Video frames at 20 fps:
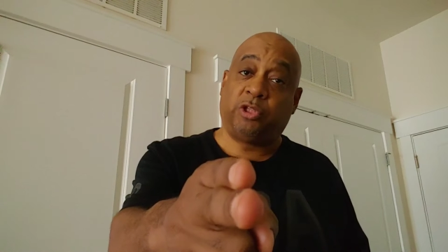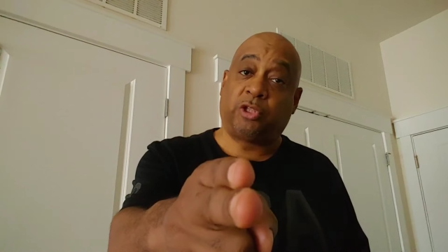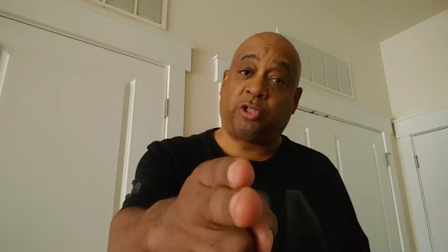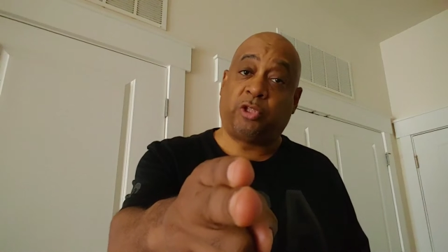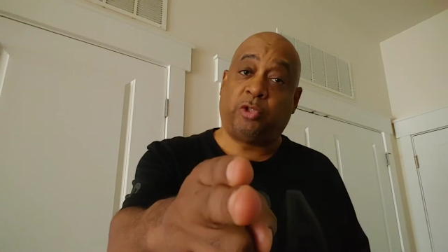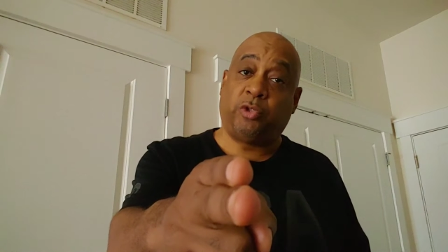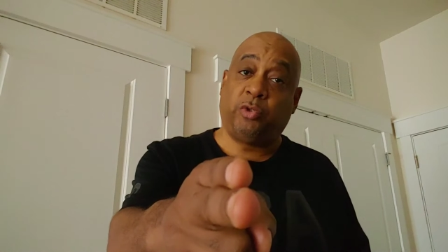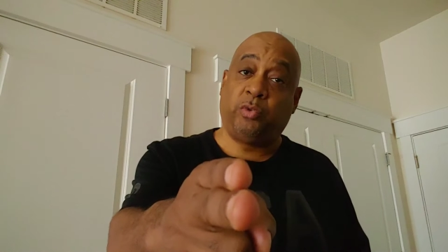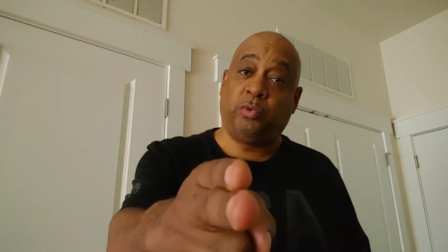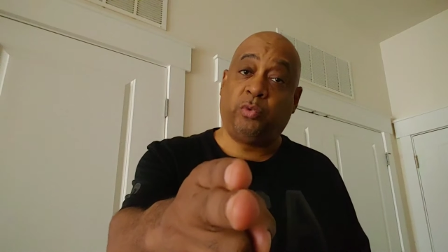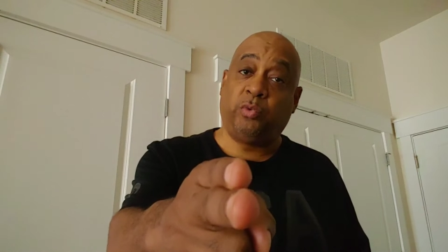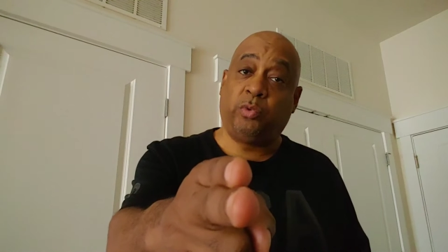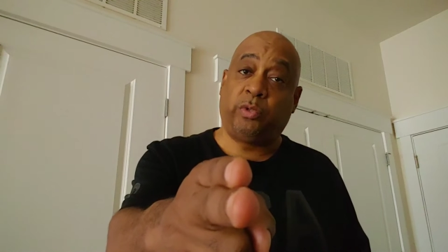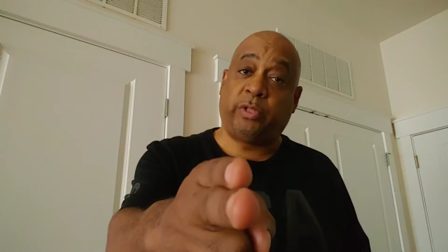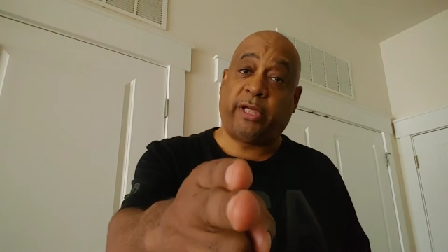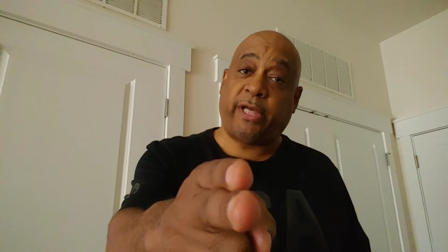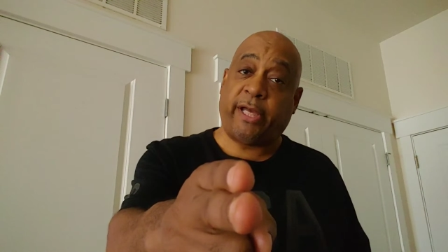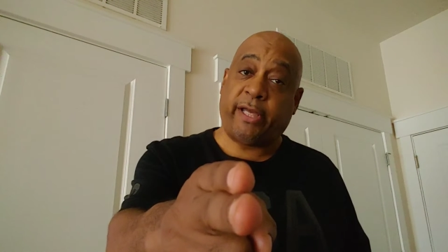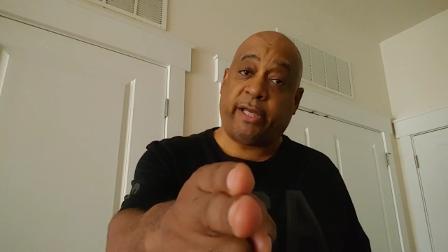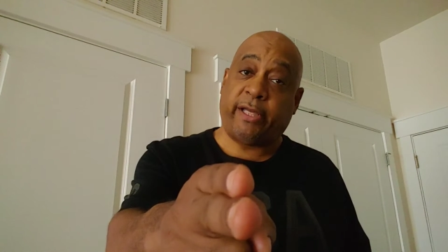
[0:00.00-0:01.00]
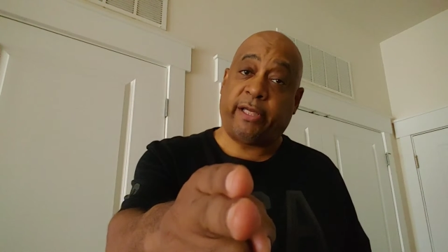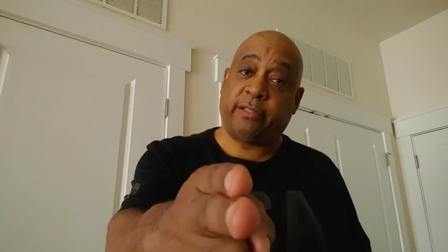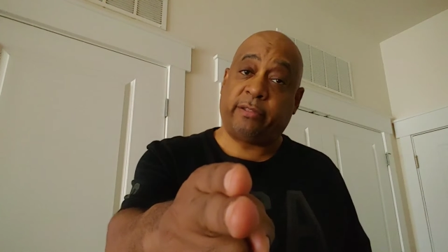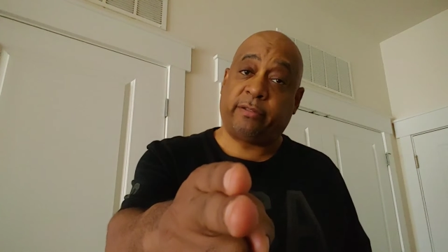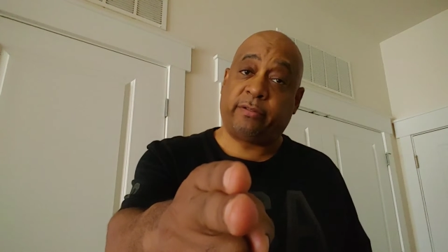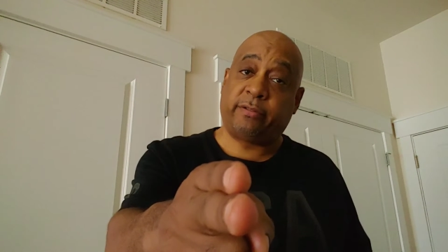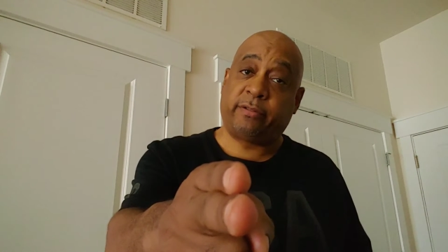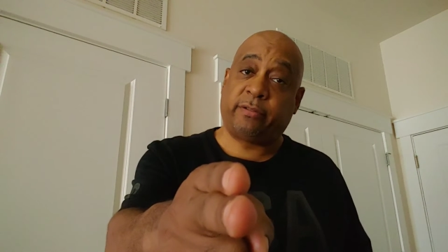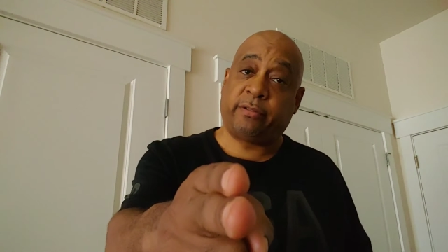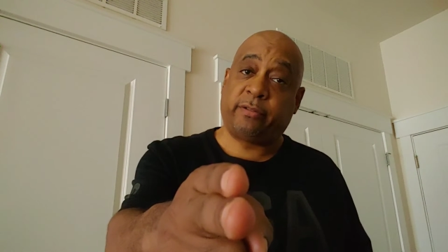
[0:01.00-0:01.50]
the Cool
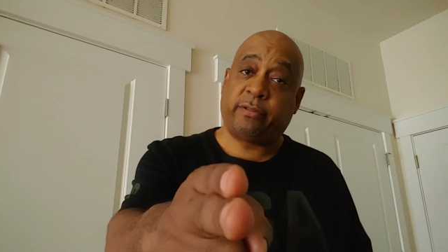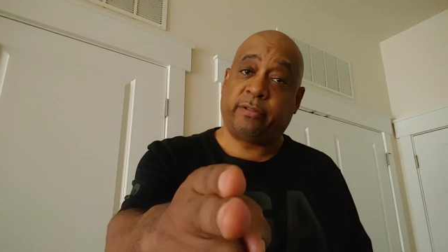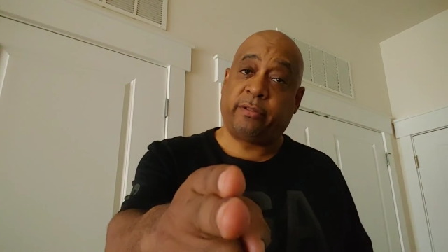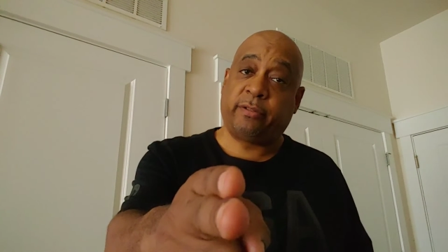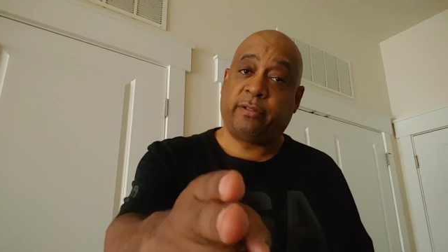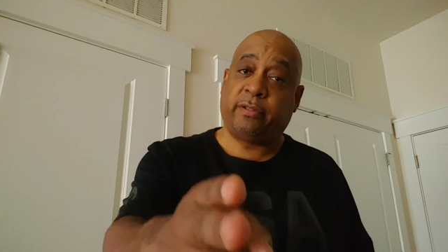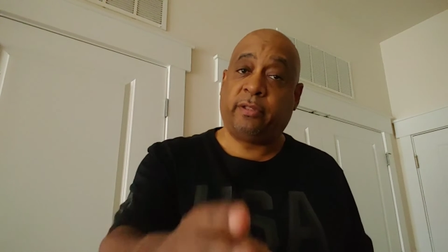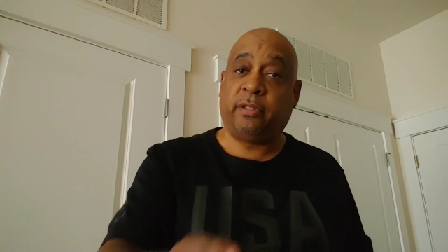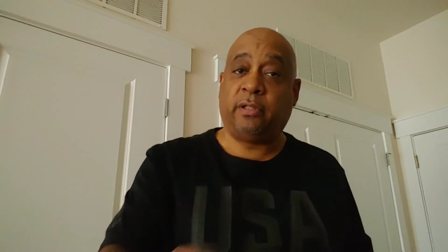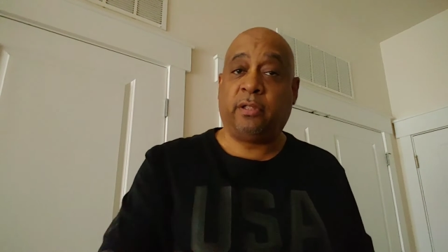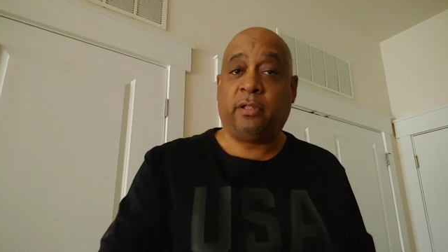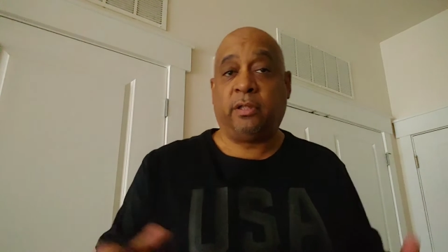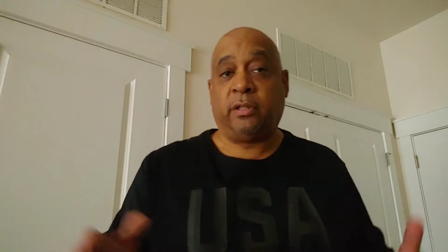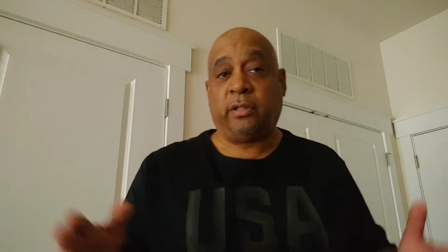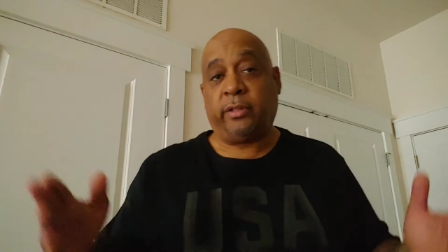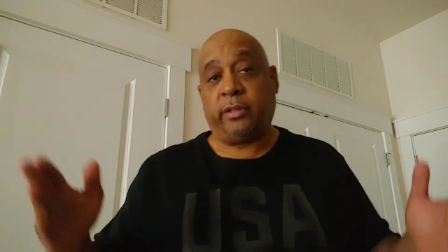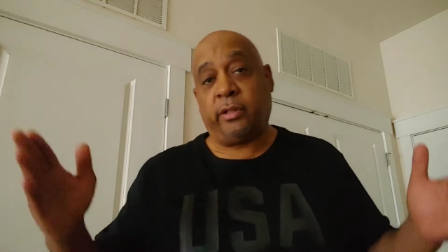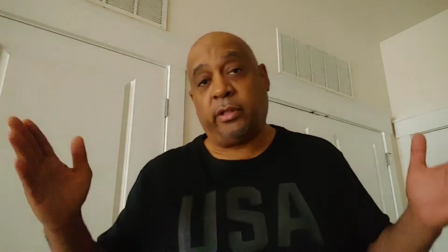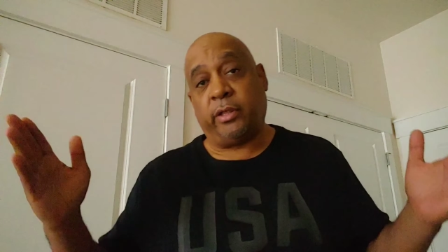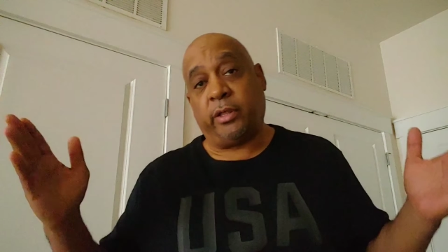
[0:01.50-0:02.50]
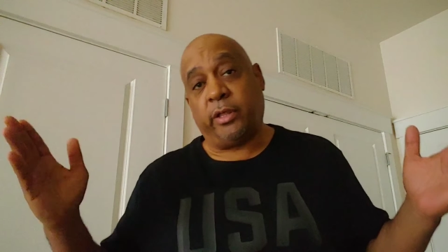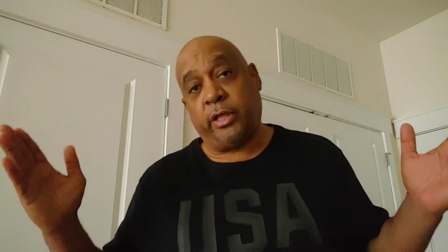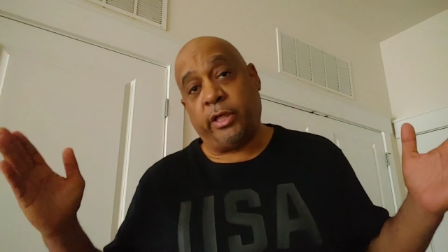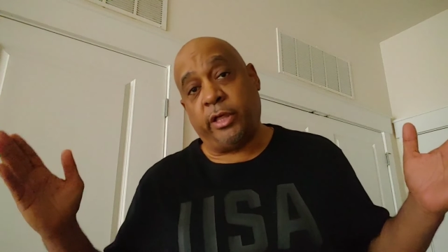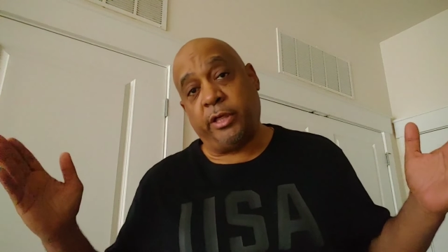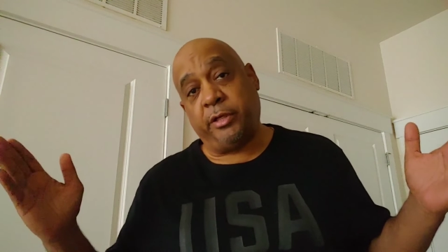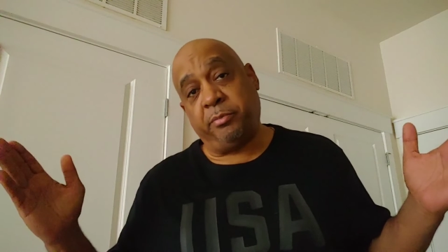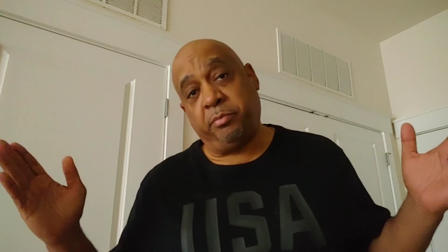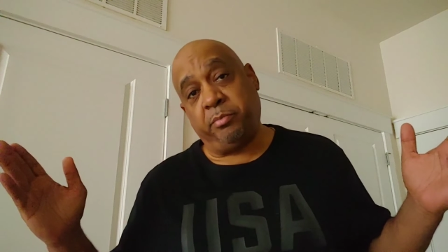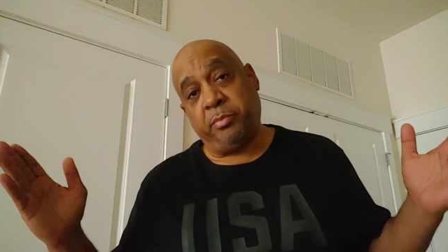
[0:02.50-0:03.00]
Cats
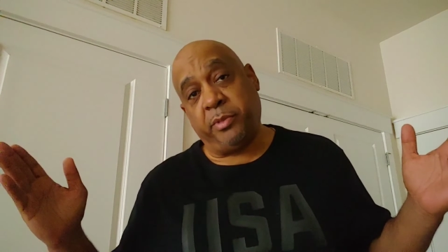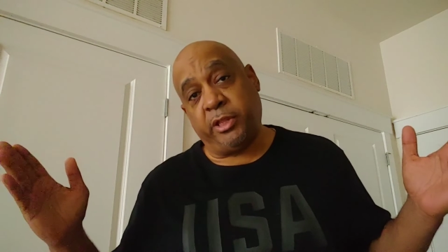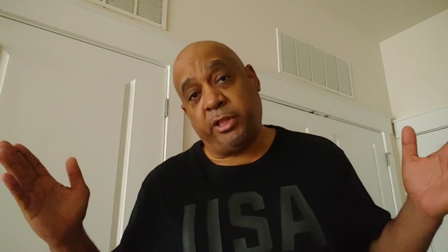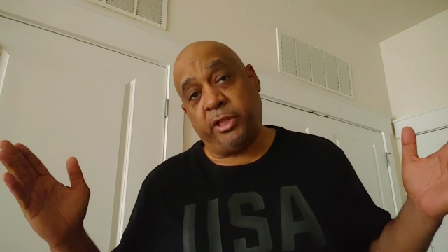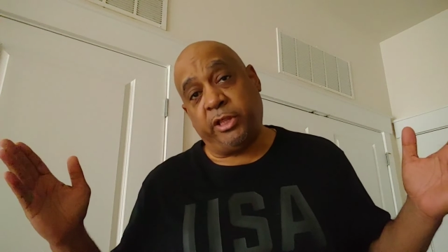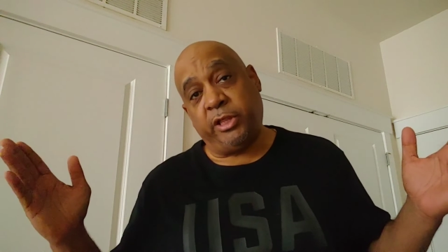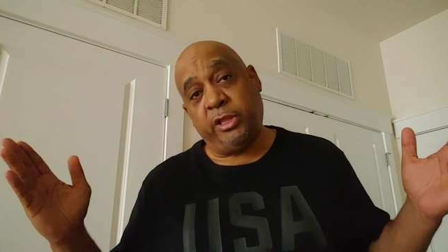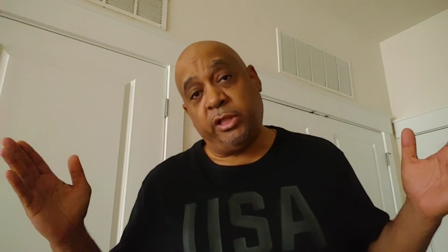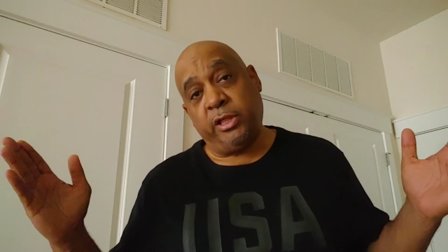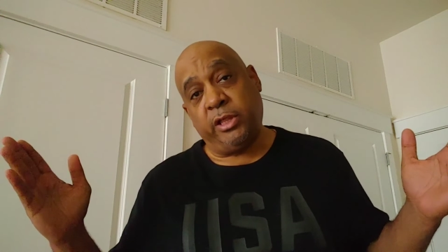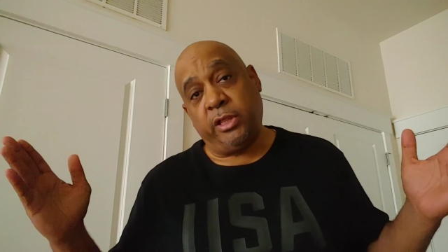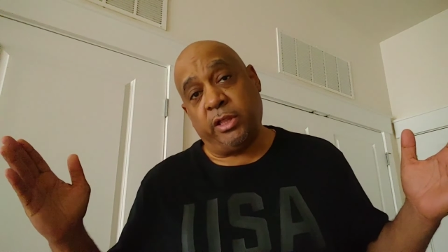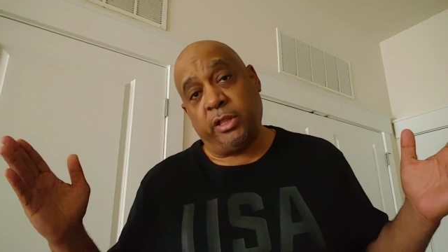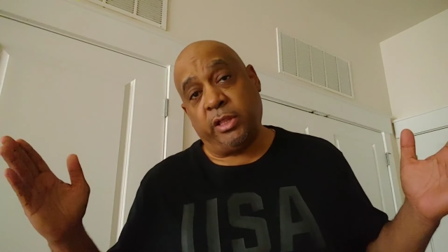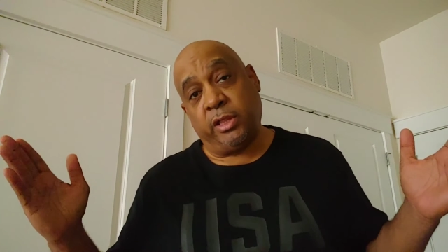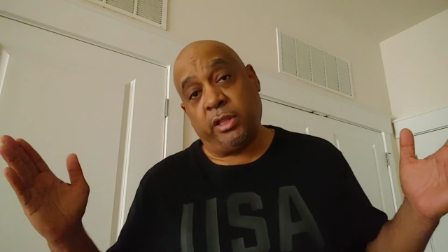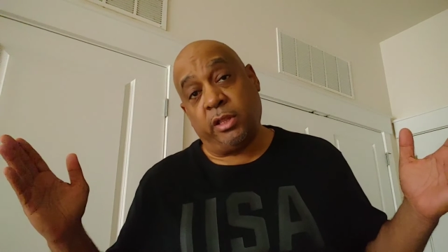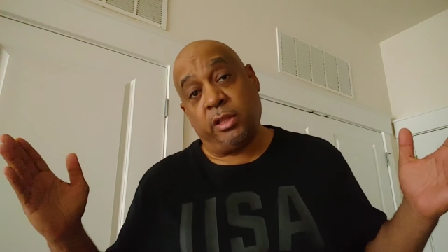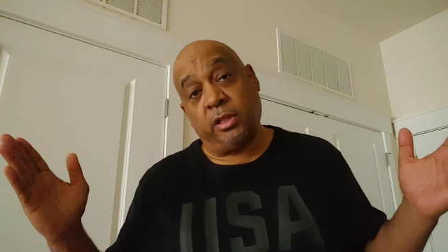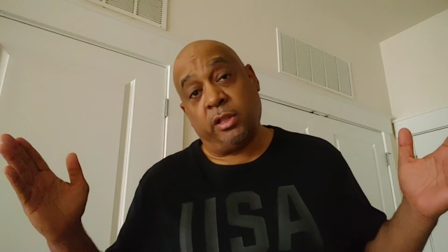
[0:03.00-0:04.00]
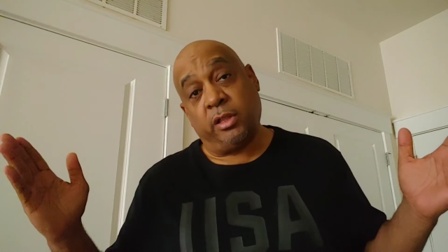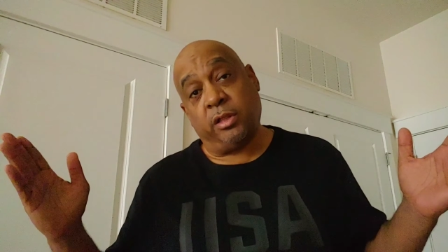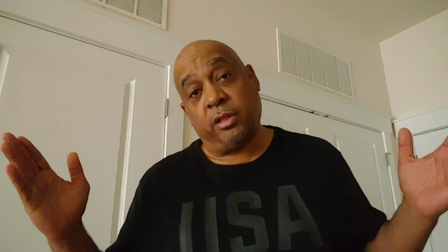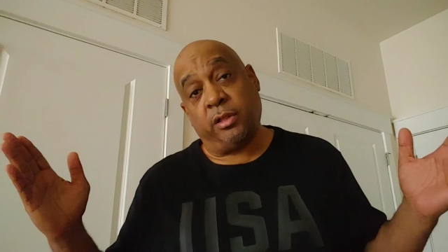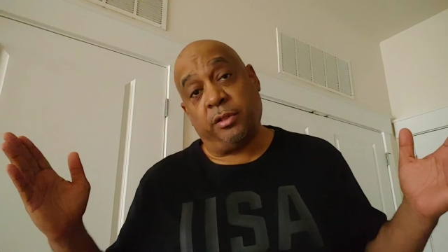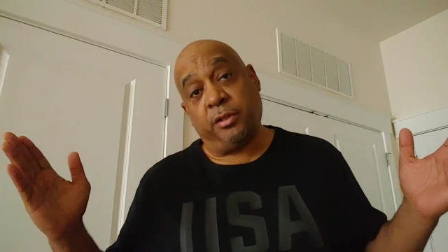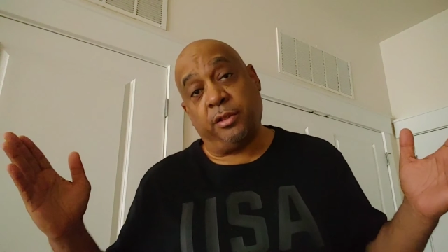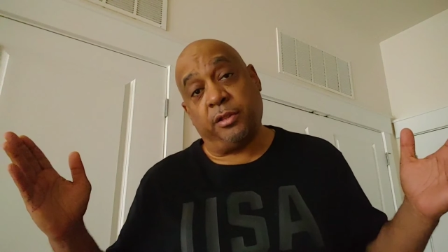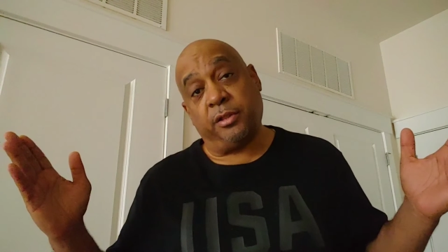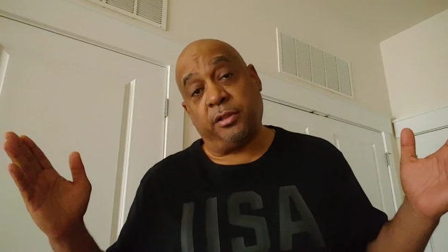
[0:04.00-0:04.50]
and me,
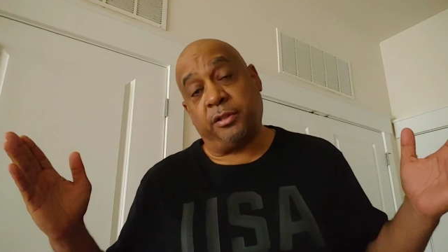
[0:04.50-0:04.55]
the